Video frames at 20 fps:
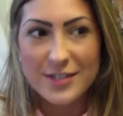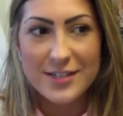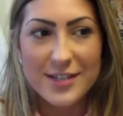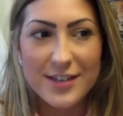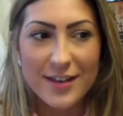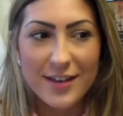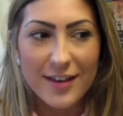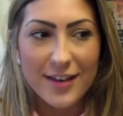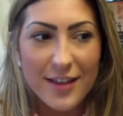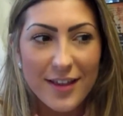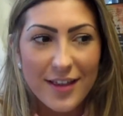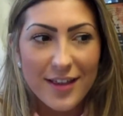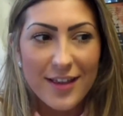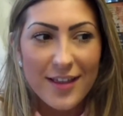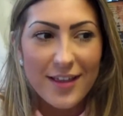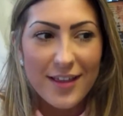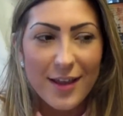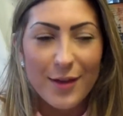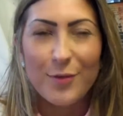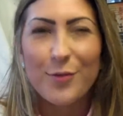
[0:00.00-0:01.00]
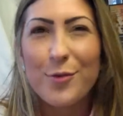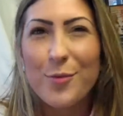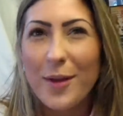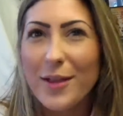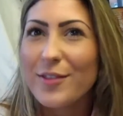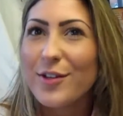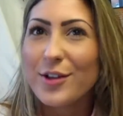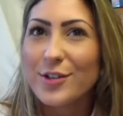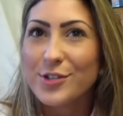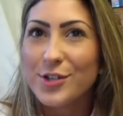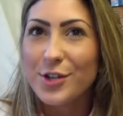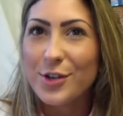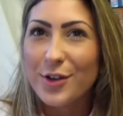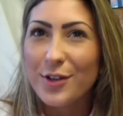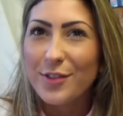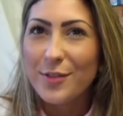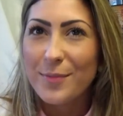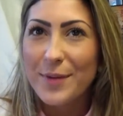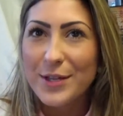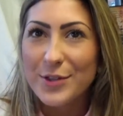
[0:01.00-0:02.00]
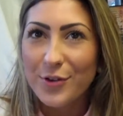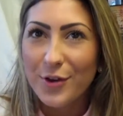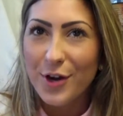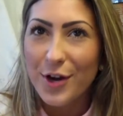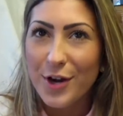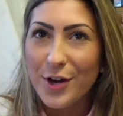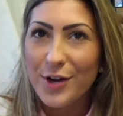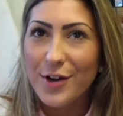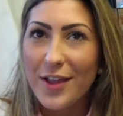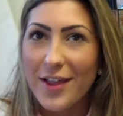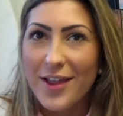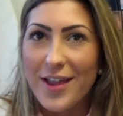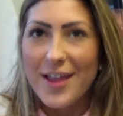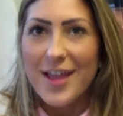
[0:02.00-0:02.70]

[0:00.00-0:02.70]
I didn't. It was almost like too good to be true.